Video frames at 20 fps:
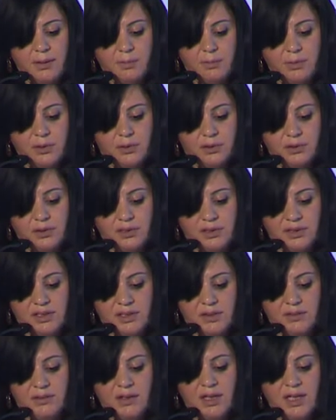
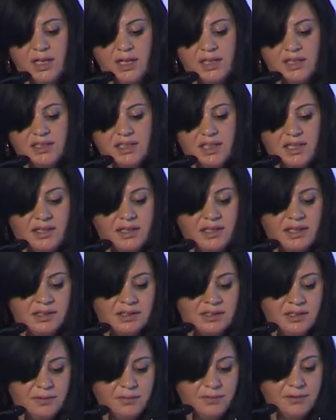productive day
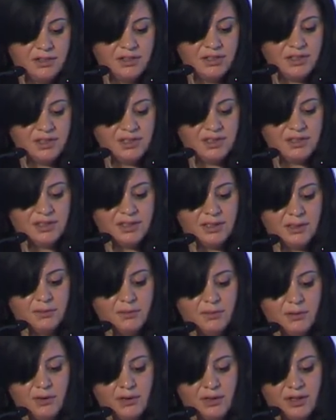and efficient
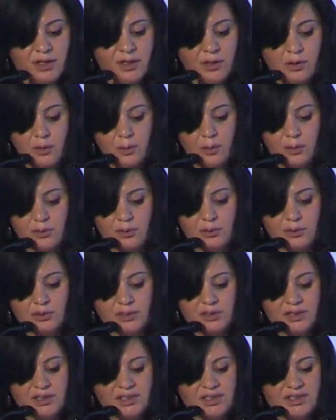networking
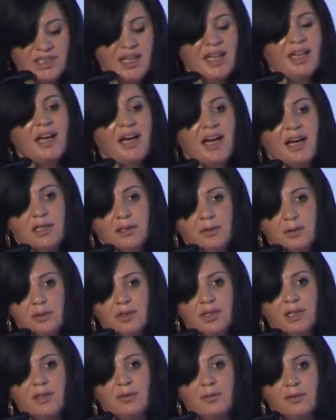opportunities. I'm
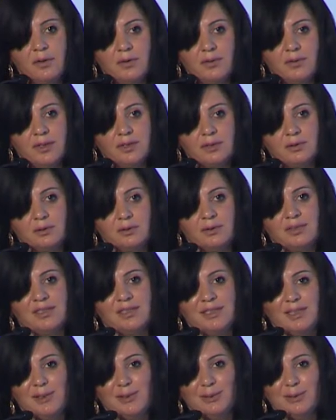looking forward to
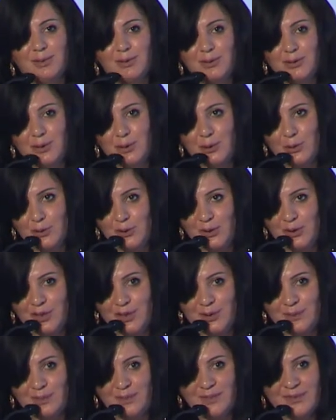see you in
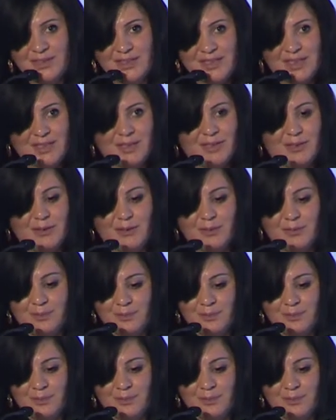Georgia. Thank you.